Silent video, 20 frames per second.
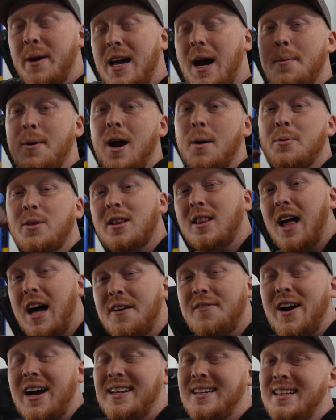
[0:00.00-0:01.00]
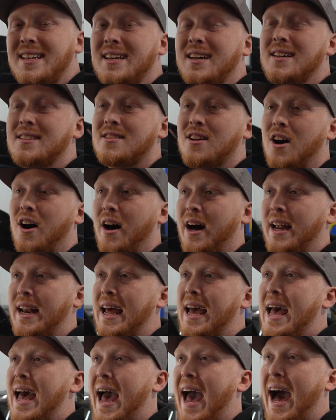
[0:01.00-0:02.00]
coming up with a lot of ideas on
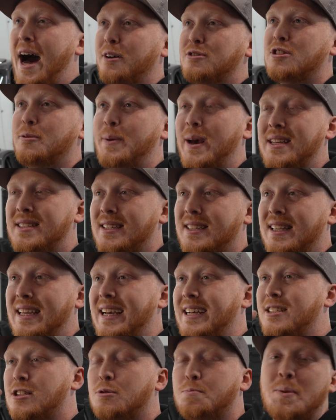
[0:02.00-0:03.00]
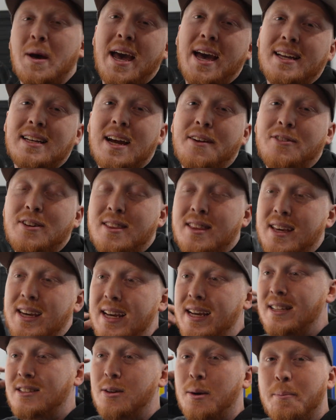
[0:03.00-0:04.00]
how to basically expand
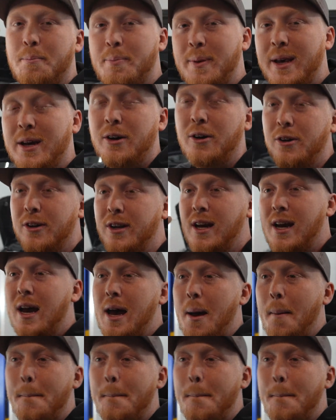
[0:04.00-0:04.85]
everything and to build